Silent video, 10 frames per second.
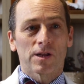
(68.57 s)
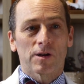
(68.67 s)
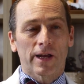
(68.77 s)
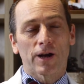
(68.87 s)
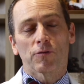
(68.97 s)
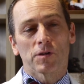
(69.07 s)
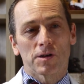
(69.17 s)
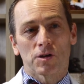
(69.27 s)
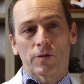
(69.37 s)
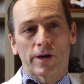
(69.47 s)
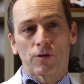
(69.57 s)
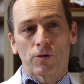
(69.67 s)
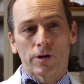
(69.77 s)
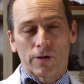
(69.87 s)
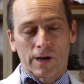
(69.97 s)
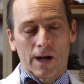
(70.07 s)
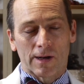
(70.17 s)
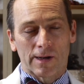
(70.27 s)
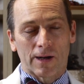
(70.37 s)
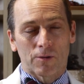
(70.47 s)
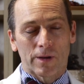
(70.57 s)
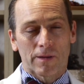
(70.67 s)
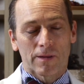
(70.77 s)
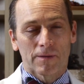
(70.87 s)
to carefully screen who you're in contact with.